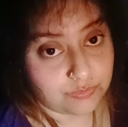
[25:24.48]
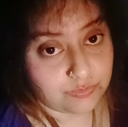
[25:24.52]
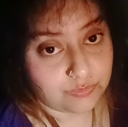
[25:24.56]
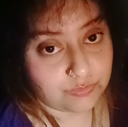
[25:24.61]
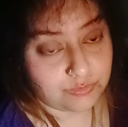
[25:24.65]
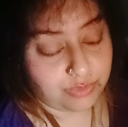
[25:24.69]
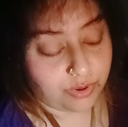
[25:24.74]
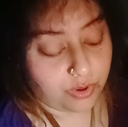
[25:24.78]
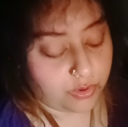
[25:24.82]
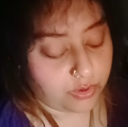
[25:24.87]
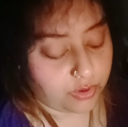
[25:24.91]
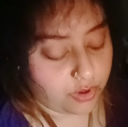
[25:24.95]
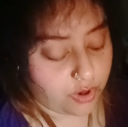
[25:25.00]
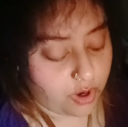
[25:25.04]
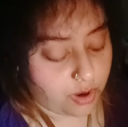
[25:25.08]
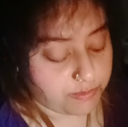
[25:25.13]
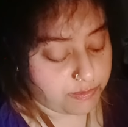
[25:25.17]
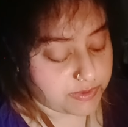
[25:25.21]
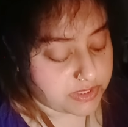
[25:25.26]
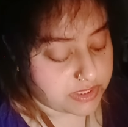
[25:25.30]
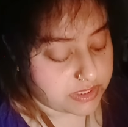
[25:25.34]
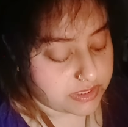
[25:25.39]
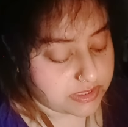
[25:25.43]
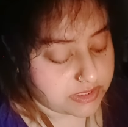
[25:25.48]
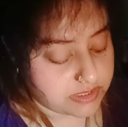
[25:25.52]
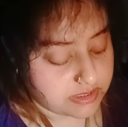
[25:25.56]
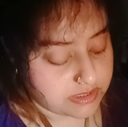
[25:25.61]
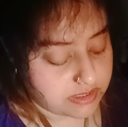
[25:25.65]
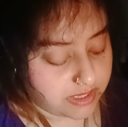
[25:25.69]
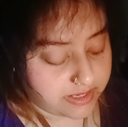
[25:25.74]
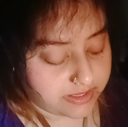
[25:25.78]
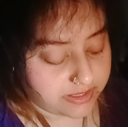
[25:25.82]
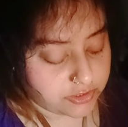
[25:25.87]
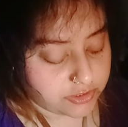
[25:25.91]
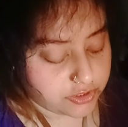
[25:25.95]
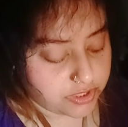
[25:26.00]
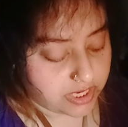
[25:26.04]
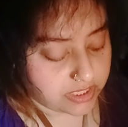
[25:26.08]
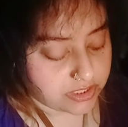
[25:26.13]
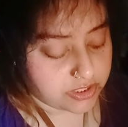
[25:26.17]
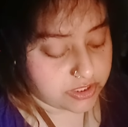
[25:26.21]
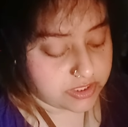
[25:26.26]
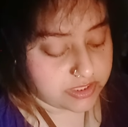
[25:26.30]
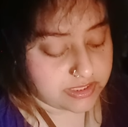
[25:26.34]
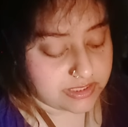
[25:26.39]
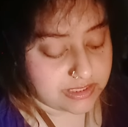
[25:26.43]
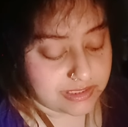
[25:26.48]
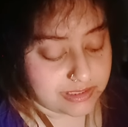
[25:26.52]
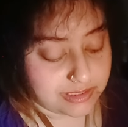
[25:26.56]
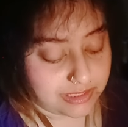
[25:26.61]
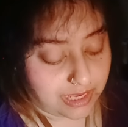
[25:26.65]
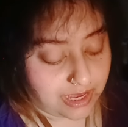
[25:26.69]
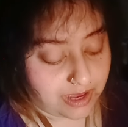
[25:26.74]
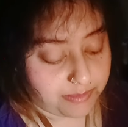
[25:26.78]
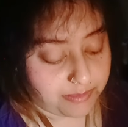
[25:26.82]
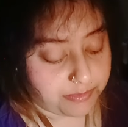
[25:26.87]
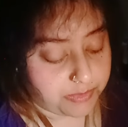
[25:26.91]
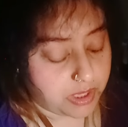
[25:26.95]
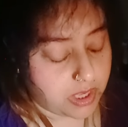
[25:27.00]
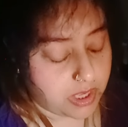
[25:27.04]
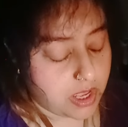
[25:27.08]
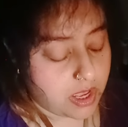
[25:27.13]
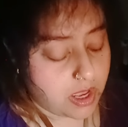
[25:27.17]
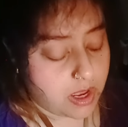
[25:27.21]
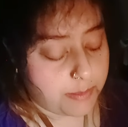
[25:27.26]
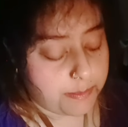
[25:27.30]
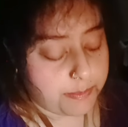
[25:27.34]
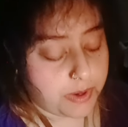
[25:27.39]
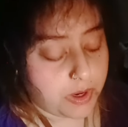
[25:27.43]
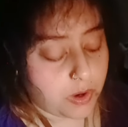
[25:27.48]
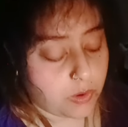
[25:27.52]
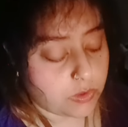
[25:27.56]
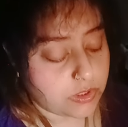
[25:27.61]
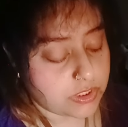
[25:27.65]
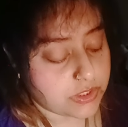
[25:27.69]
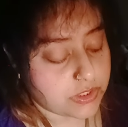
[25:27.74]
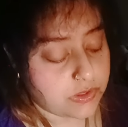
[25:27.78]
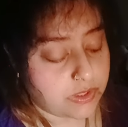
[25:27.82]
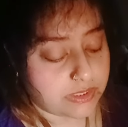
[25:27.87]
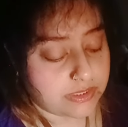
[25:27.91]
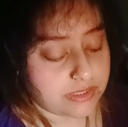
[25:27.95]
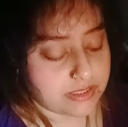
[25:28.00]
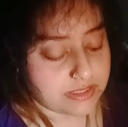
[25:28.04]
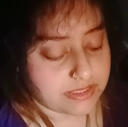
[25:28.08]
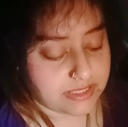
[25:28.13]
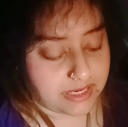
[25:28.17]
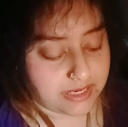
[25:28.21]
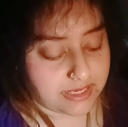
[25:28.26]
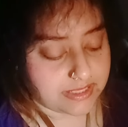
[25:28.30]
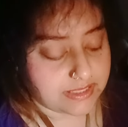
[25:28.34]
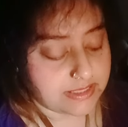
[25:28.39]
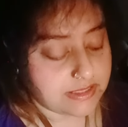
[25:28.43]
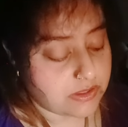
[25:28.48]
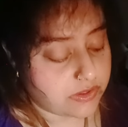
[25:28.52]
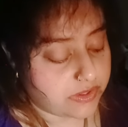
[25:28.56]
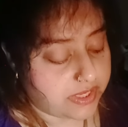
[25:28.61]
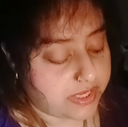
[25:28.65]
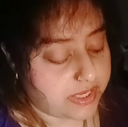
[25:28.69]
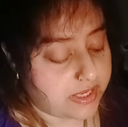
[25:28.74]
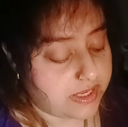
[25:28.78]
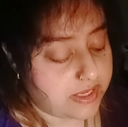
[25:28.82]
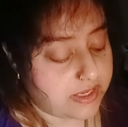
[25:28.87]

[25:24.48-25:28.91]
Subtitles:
Polar opposites, like attraction is damn. But also other signs, okay?